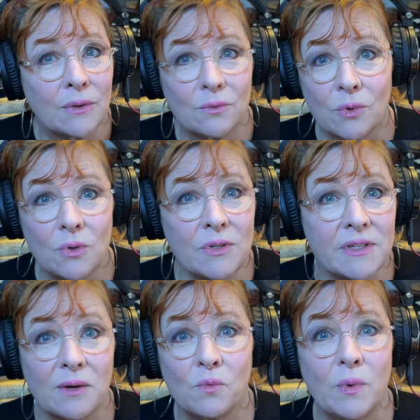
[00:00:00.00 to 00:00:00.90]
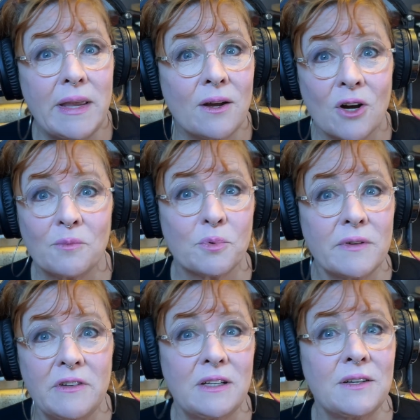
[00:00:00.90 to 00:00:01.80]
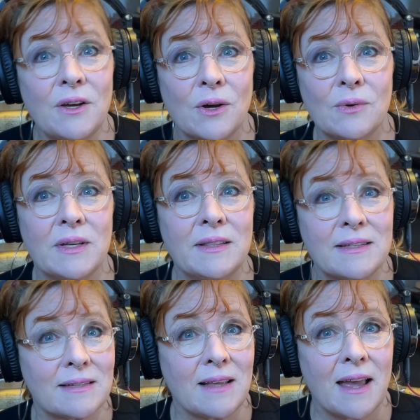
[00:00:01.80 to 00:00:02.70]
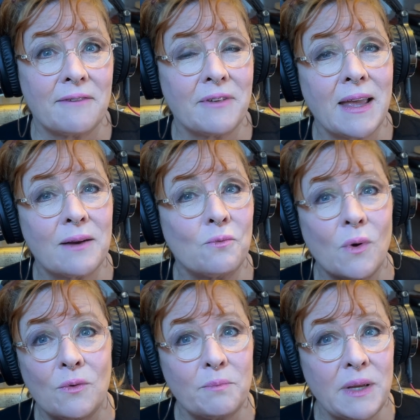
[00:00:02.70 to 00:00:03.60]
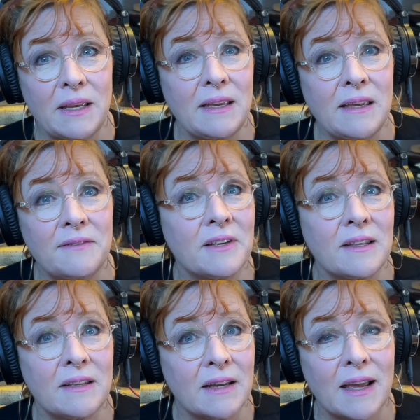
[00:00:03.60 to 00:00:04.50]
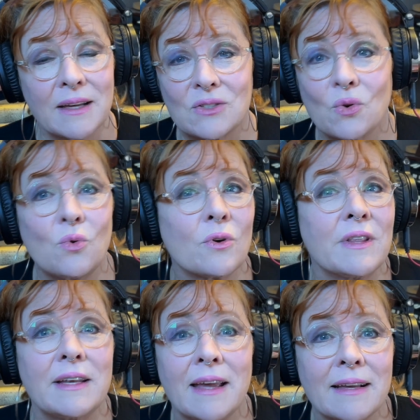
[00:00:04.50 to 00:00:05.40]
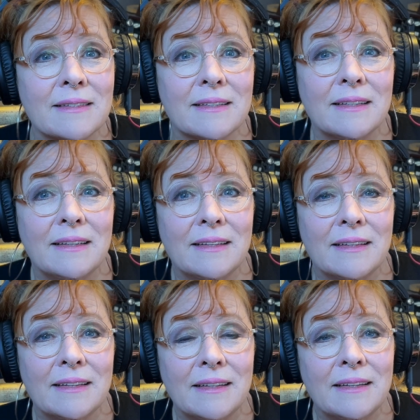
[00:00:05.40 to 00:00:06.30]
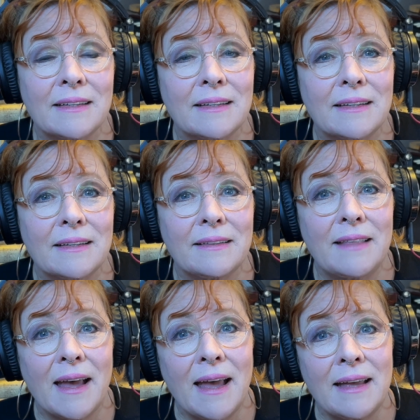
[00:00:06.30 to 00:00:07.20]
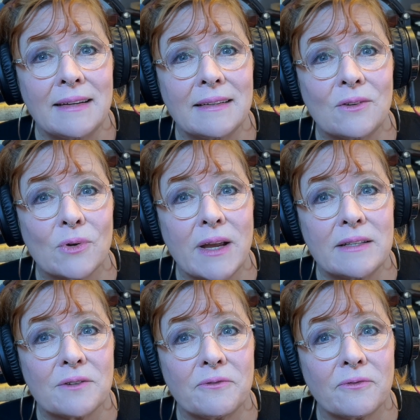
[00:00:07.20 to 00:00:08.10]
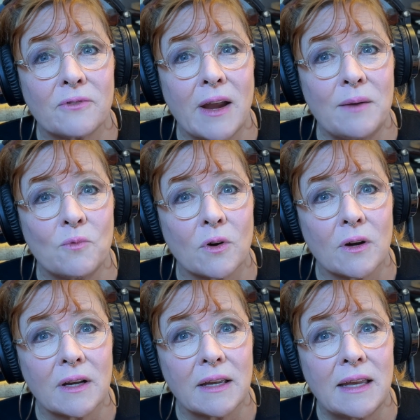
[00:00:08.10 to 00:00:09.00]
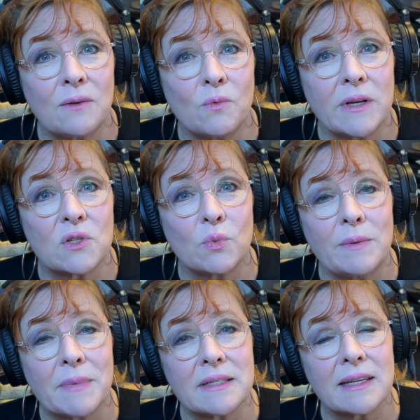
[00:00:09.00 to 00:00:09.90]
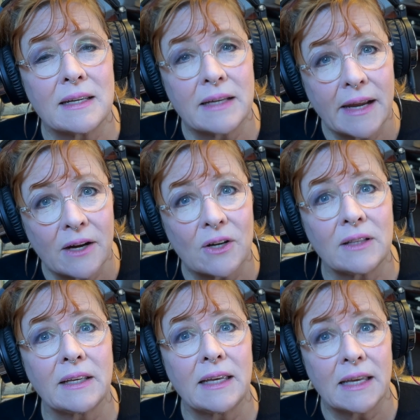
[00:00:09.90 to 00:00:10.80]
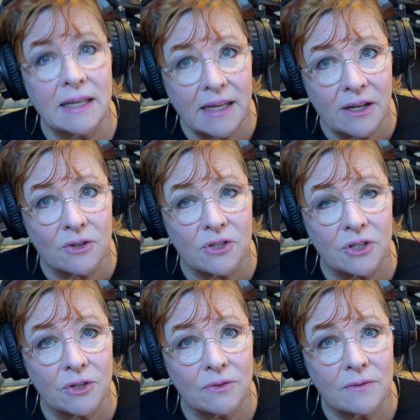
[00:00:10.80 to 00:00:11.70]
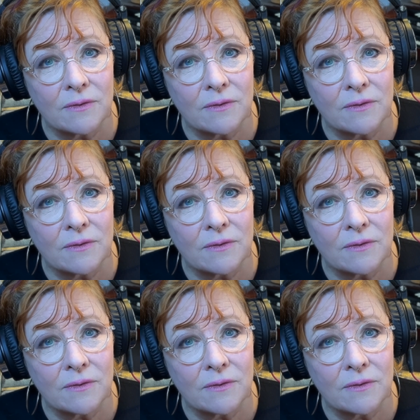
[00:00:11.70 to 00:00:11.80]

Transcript: rules that we aren't privy to know in this life and won't be even in the next or the next. That creates a framework in which we must inherently adhere to.